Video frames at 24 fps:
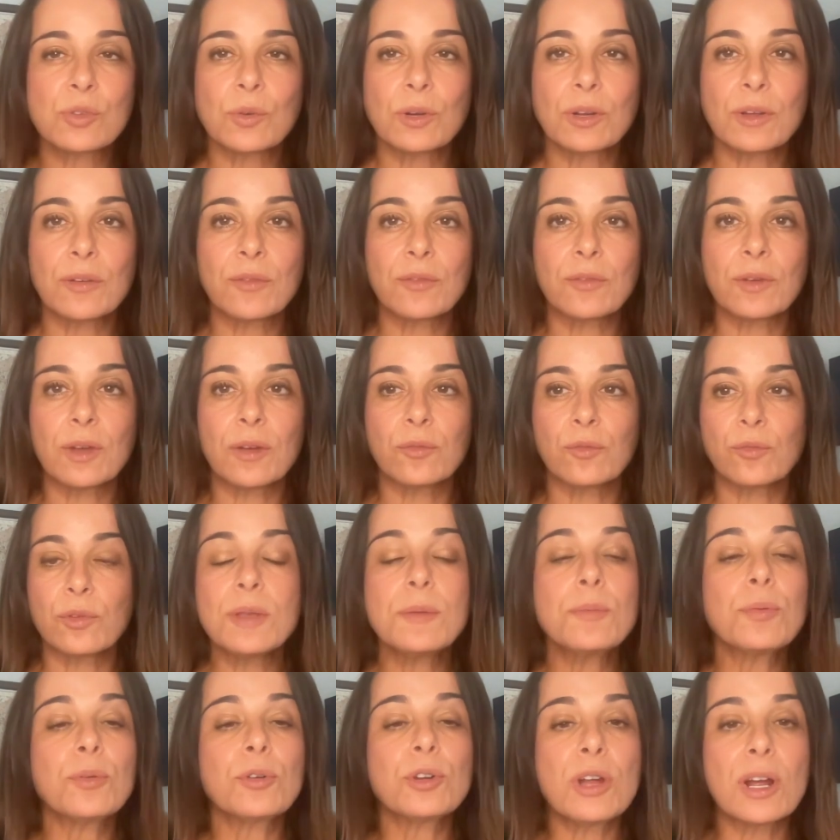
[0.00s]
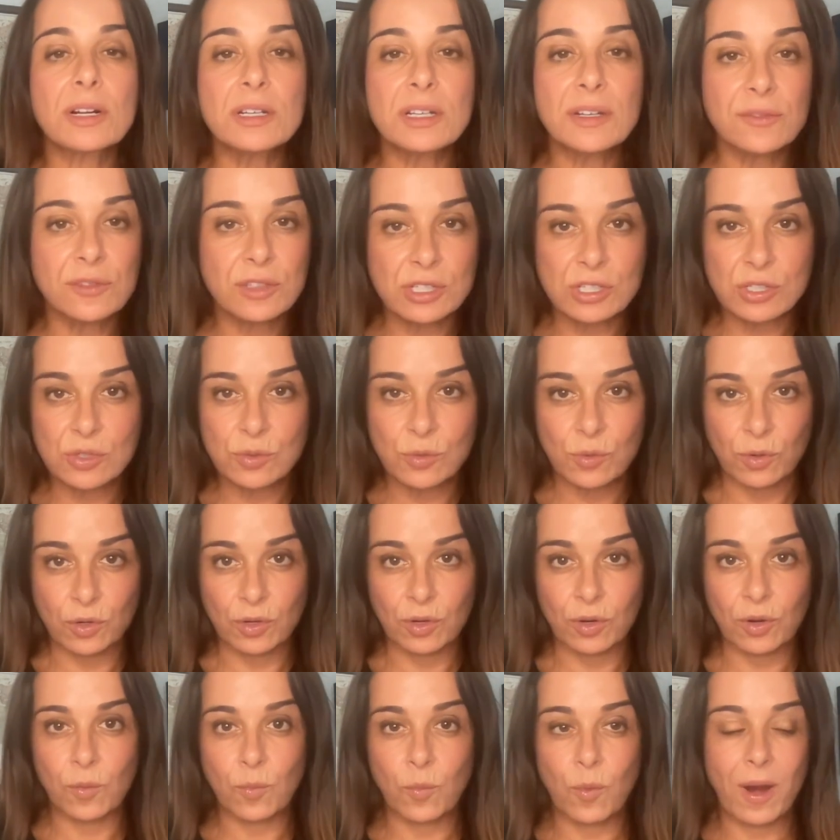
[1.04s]
of reproductive
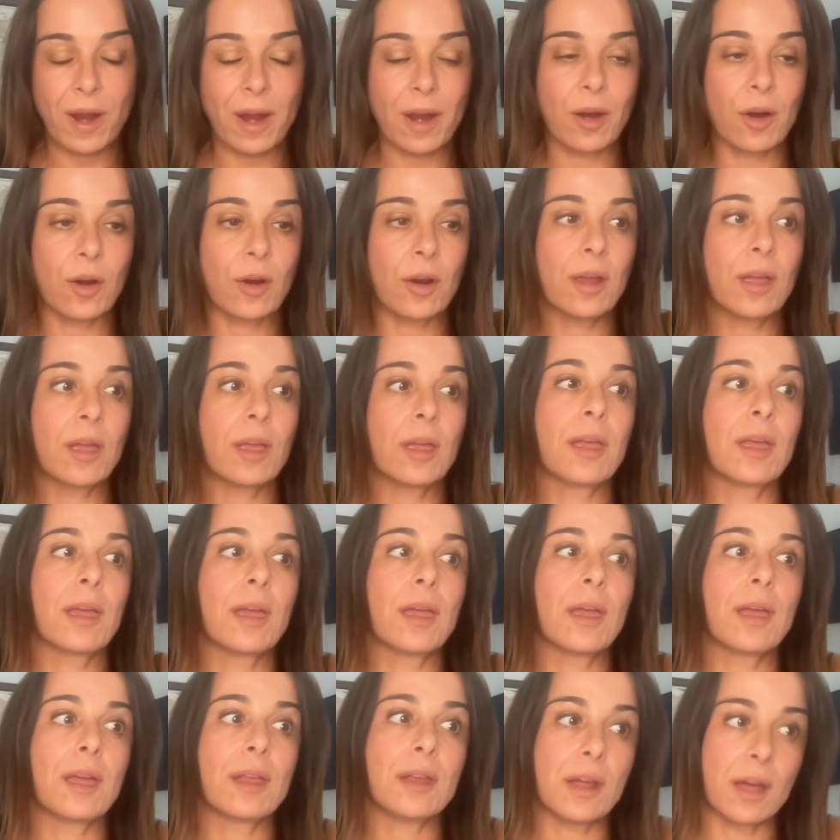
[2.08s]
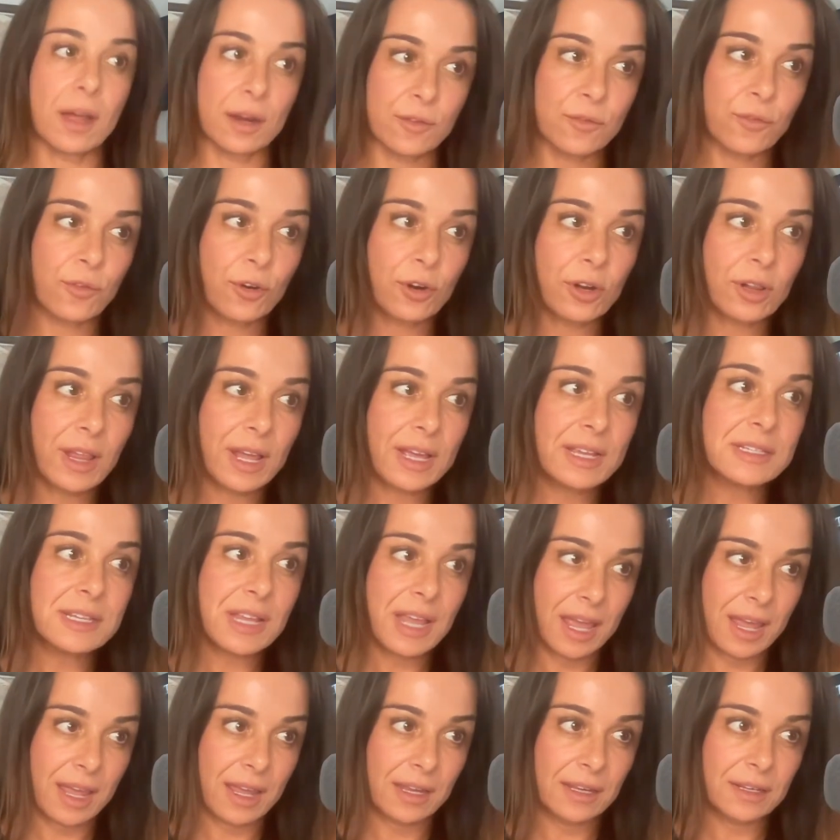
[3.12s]
disorder where an unfertilized
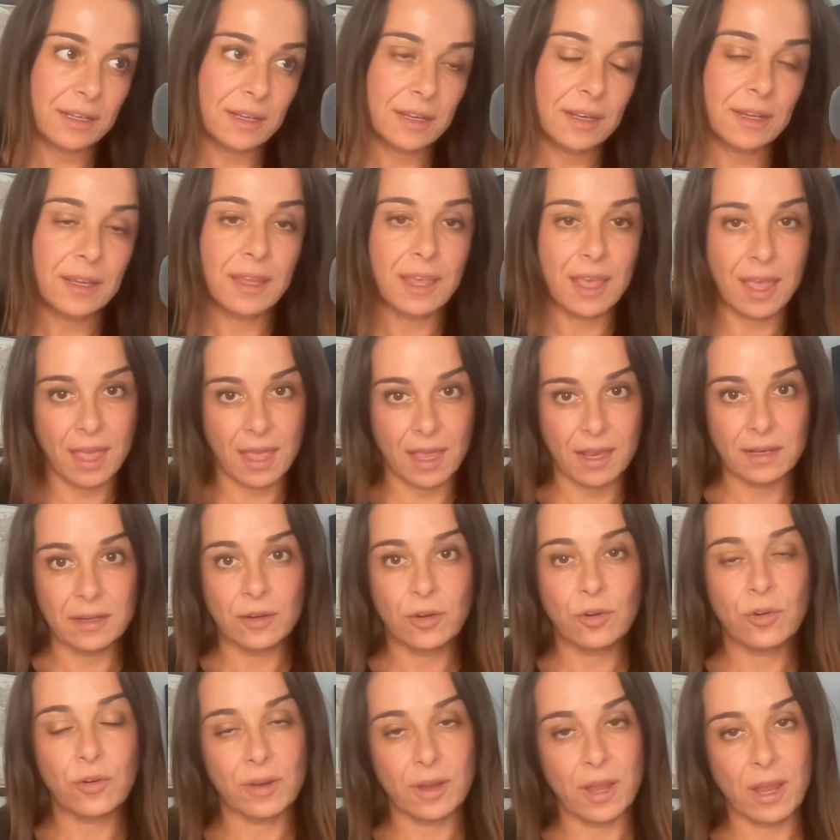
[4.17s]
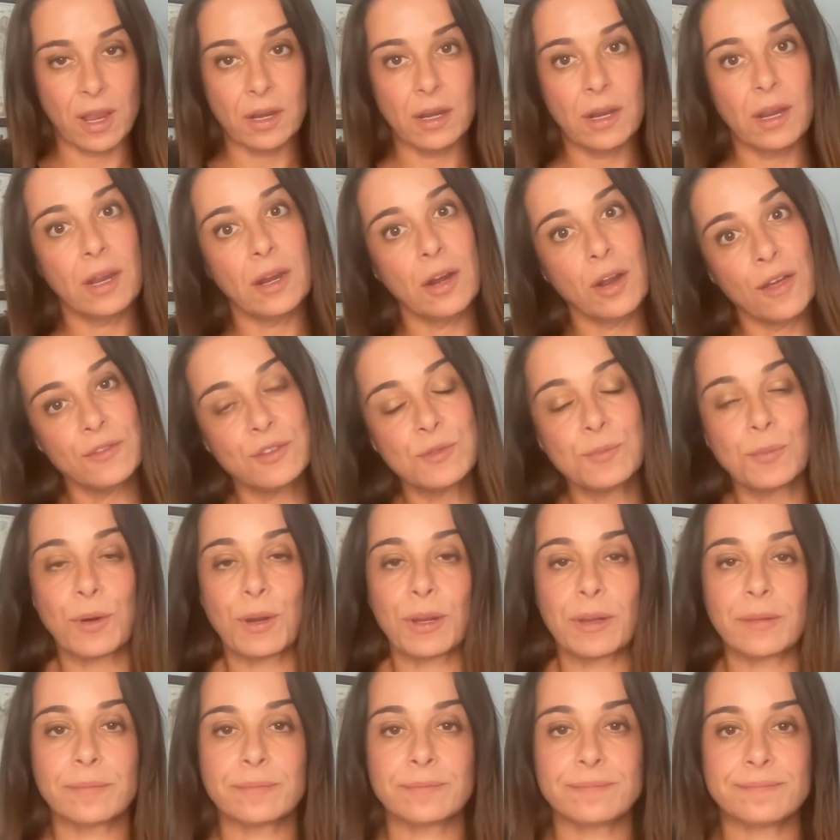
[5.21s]
egg can create an
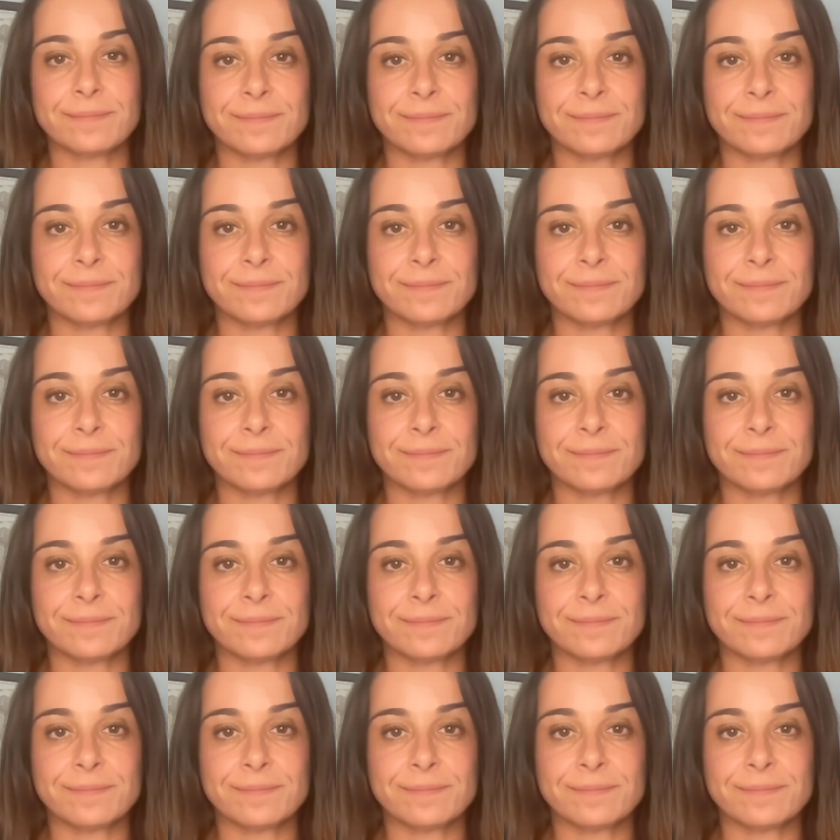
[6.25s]
offspring.